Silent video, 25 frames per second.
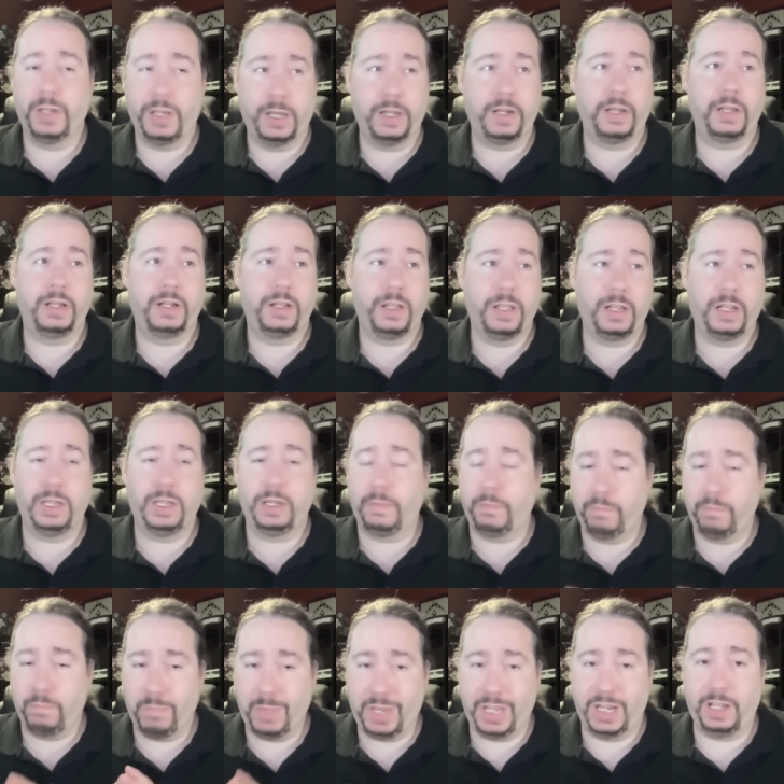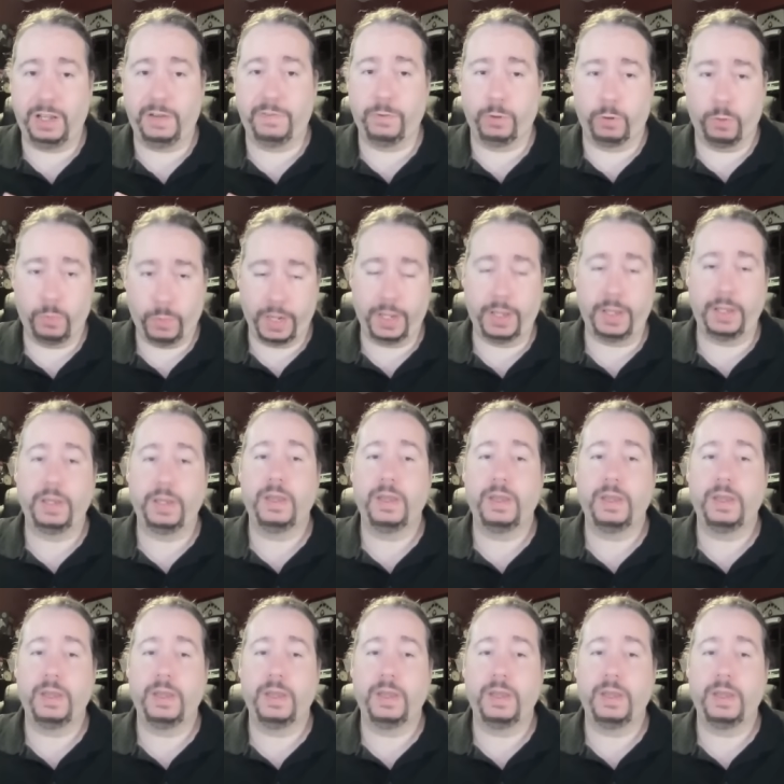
in it in any meaningful way.